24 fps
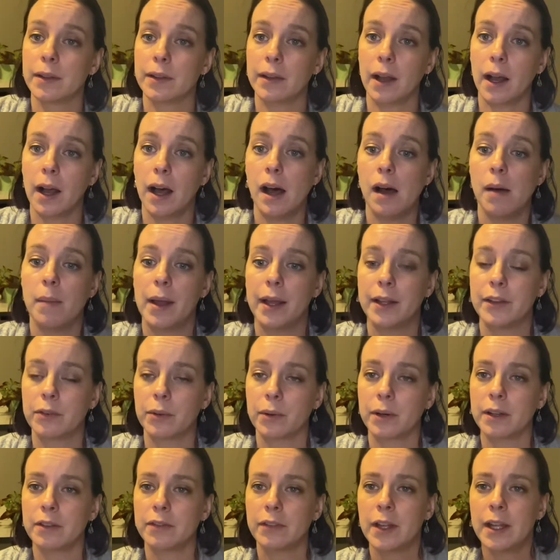and sort
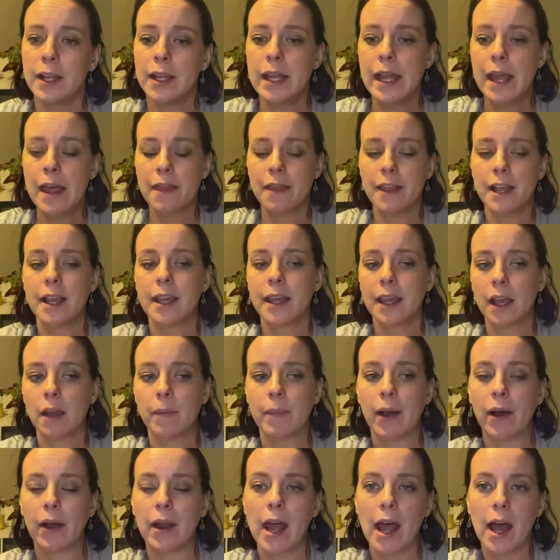of thinking
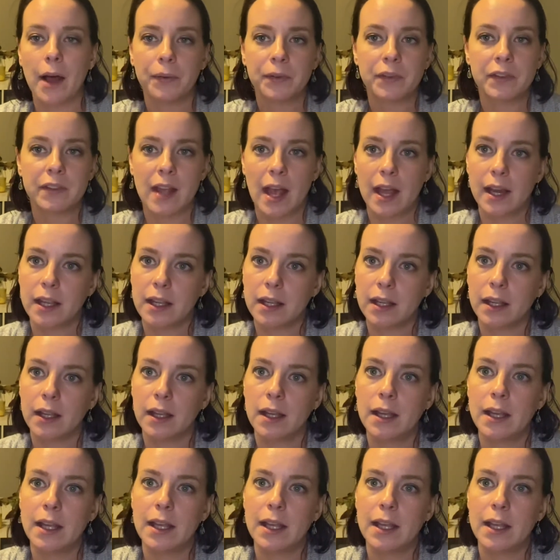about how setting